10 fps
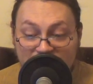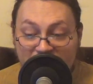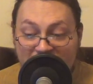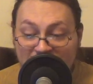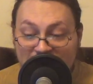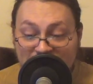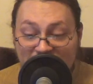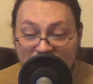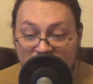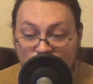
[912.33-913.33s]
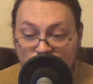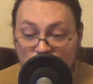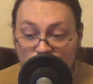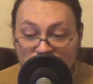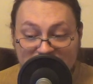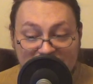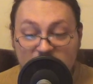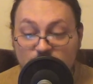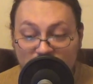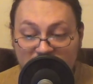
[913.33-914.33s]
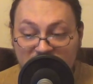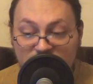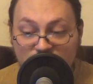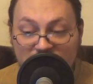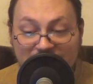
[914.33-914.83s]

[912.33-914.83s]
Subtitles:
bad as having to choose literally between